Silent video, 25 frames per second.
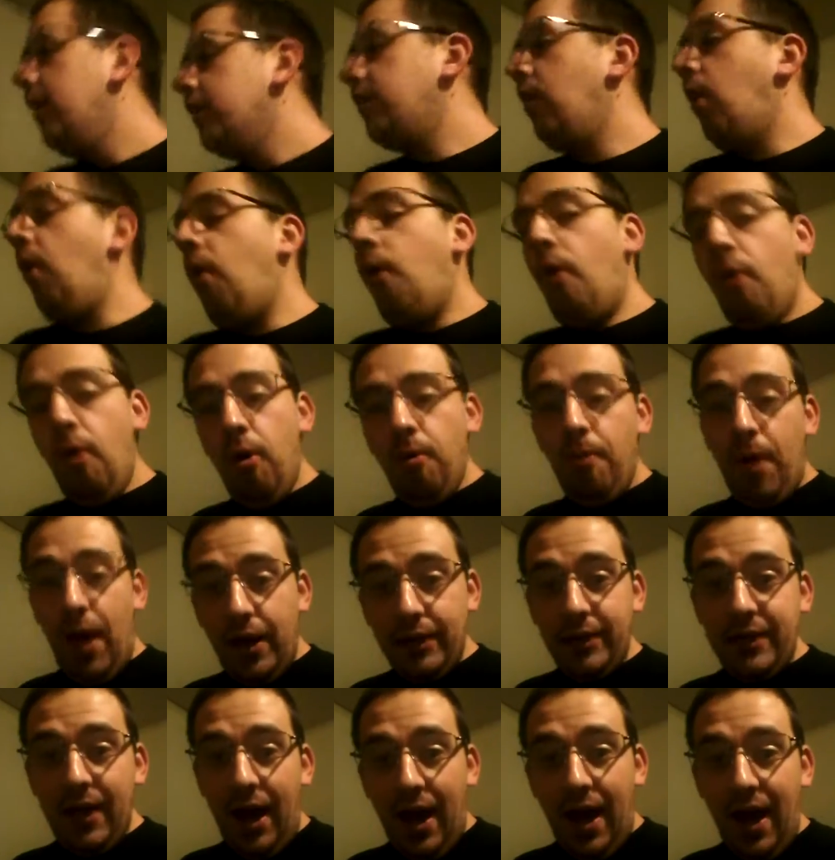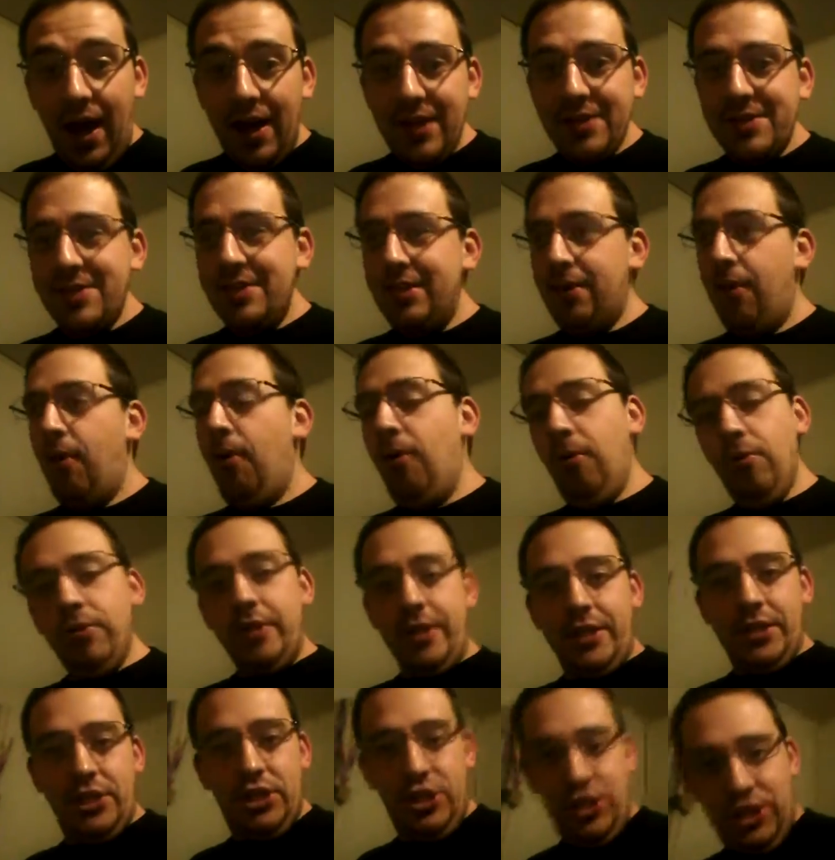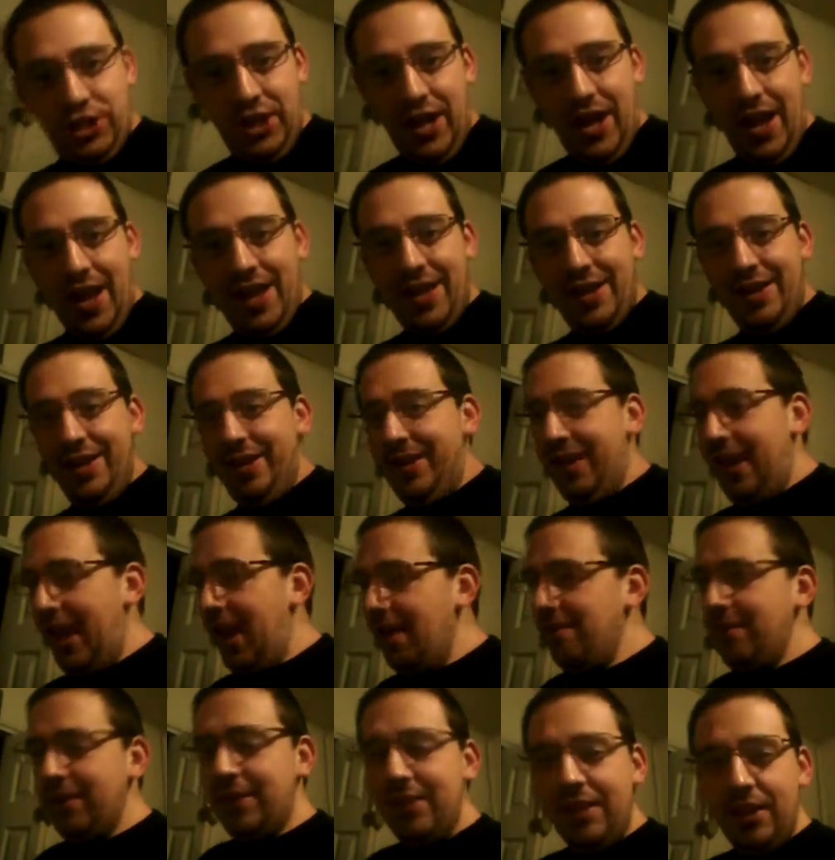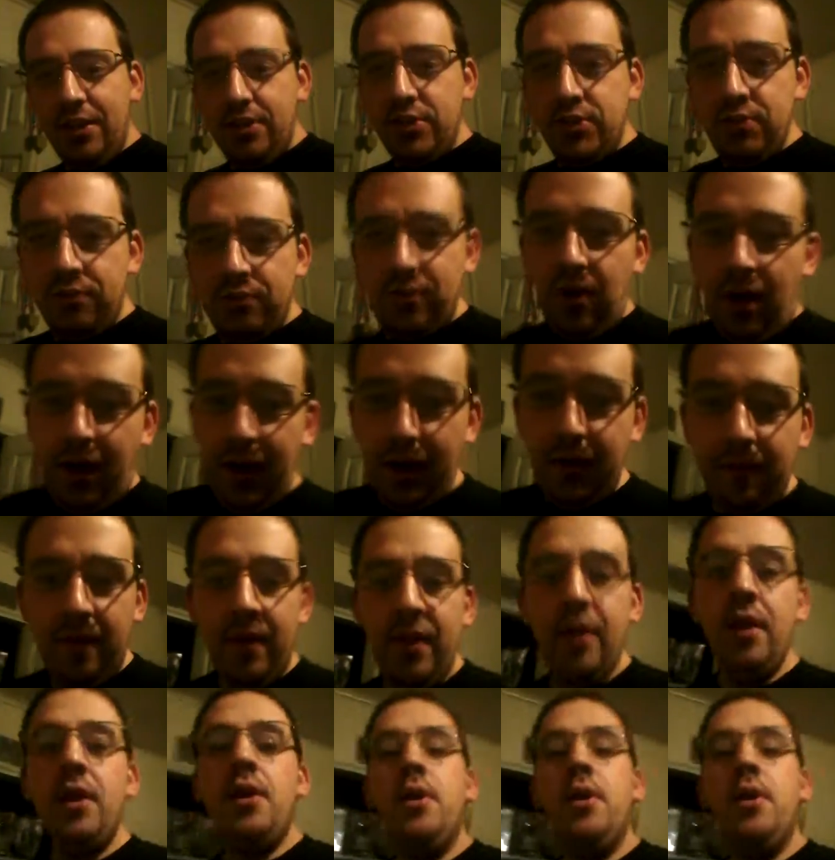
the oh my gods and holy shit and everything that you've done,